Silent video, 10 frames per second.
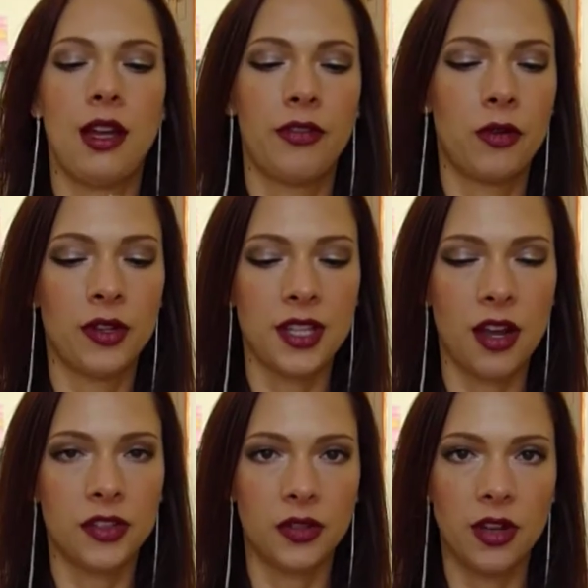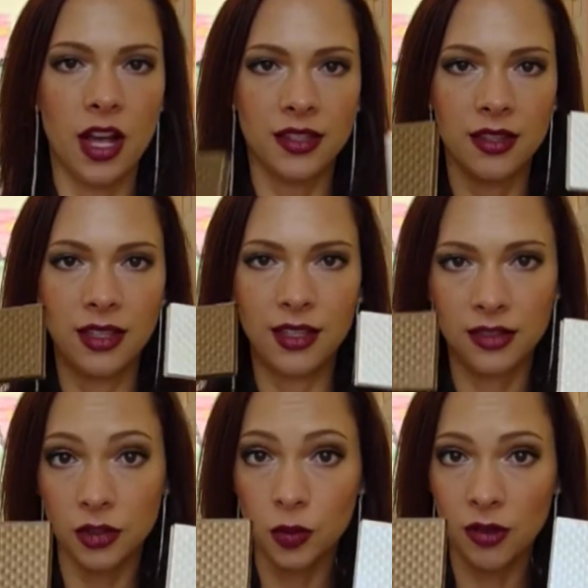of course, I also got these
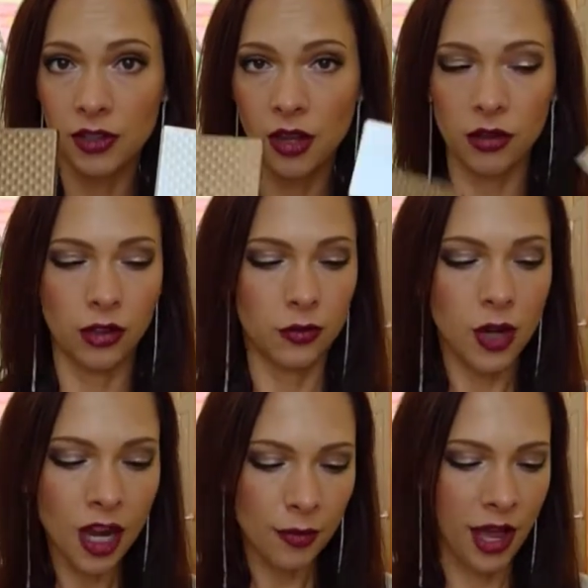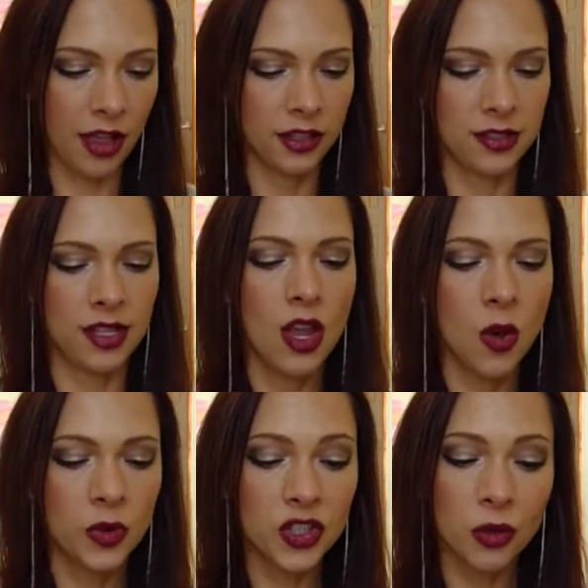$12 Lorac palettes,
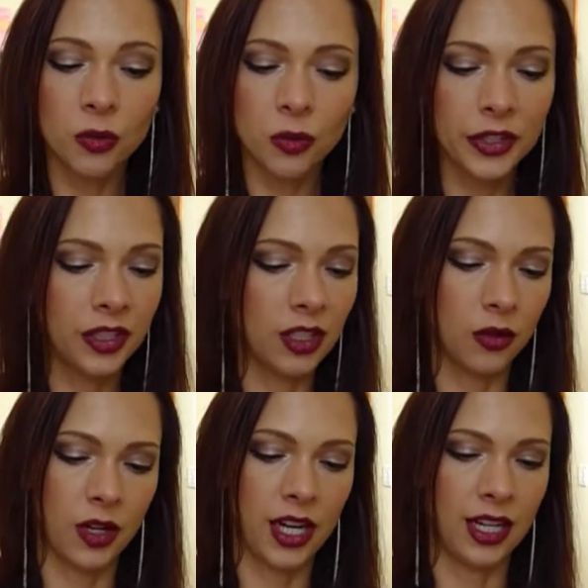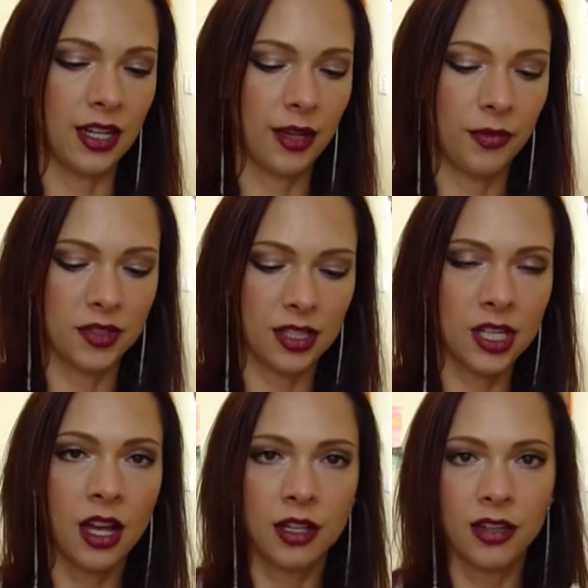which are really great. Um, there's a
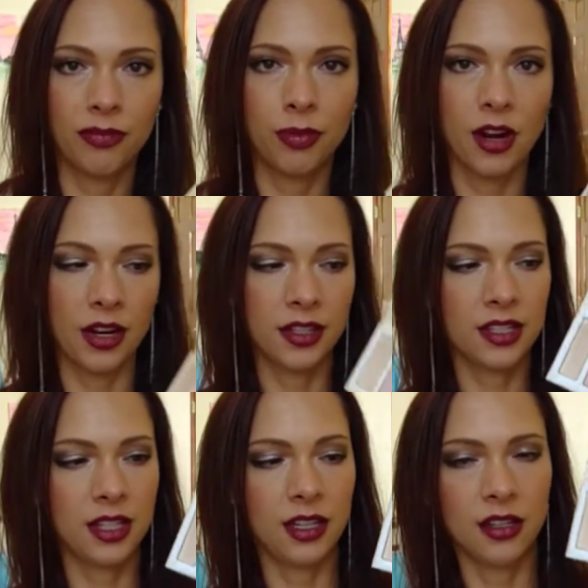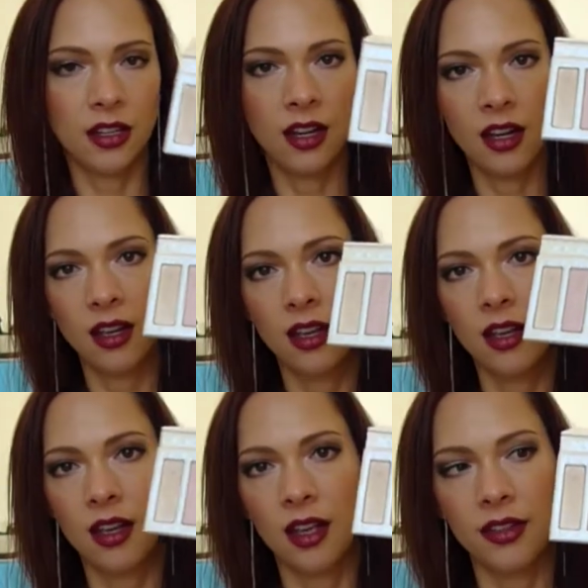ton of product in here.
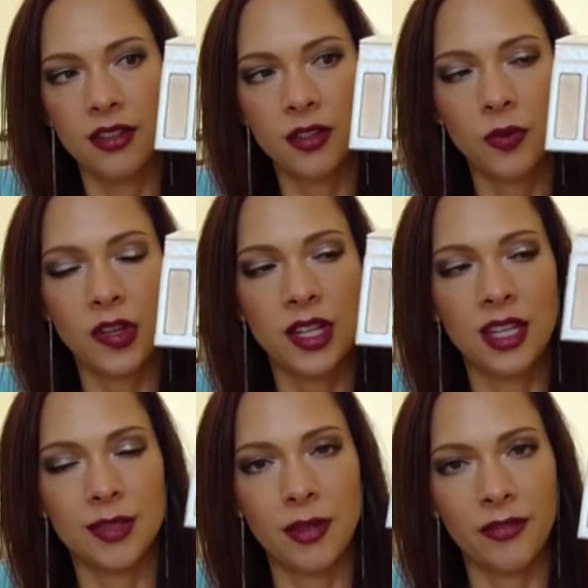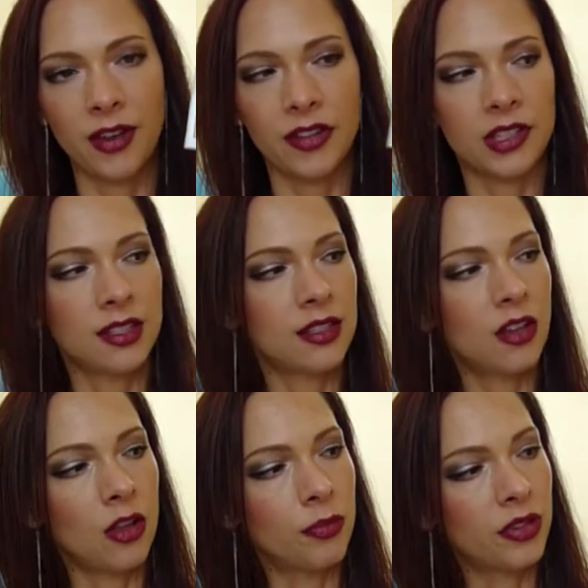This one is my favorite. This is
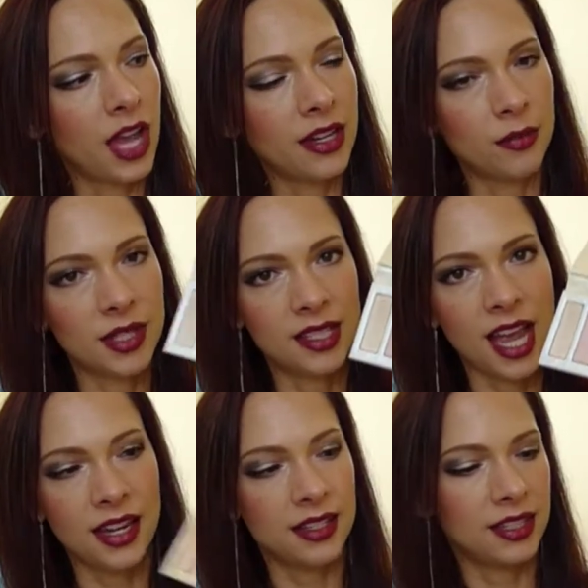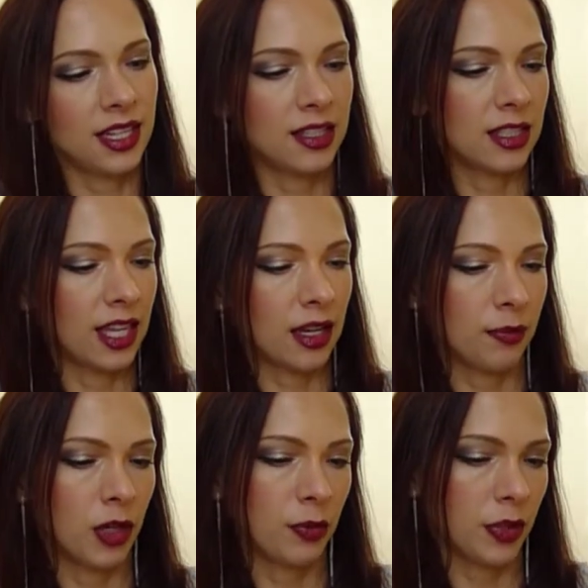called Platinum Status, and it's like
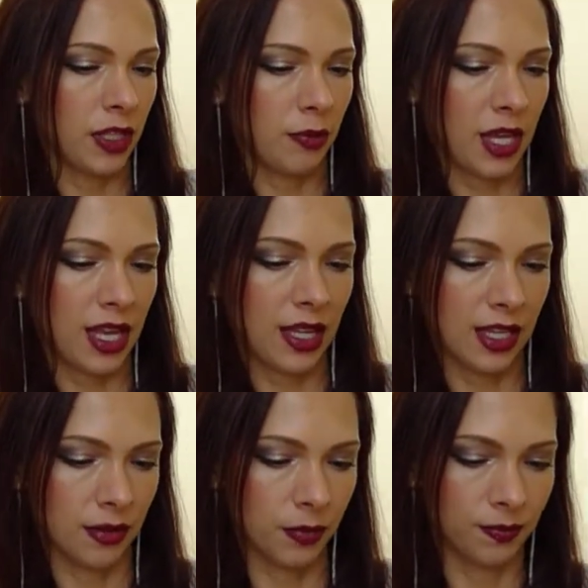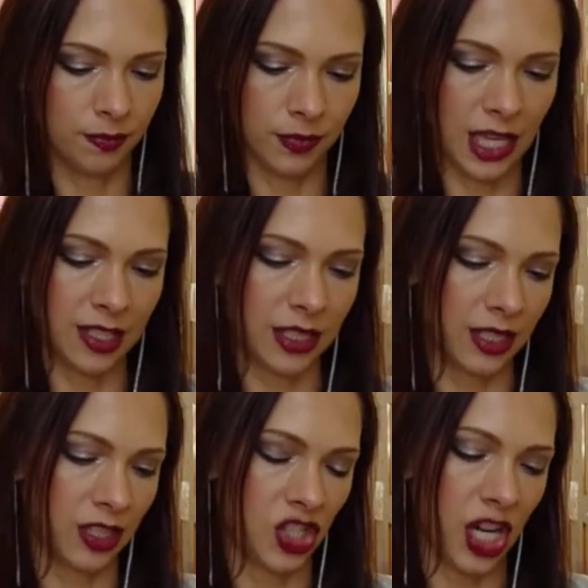purpley pink and a nice
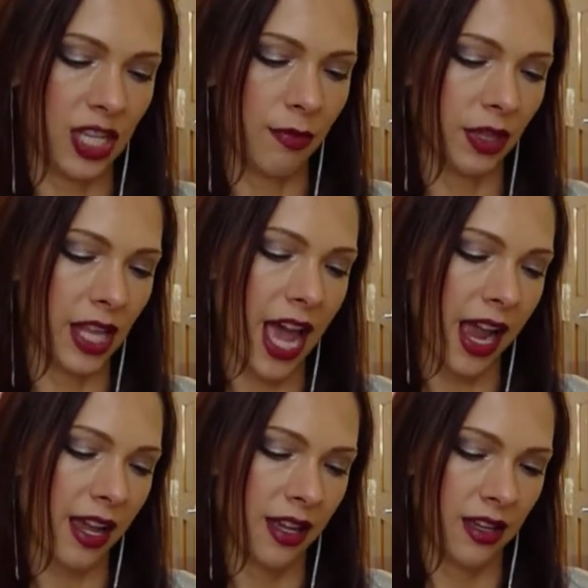shiny black.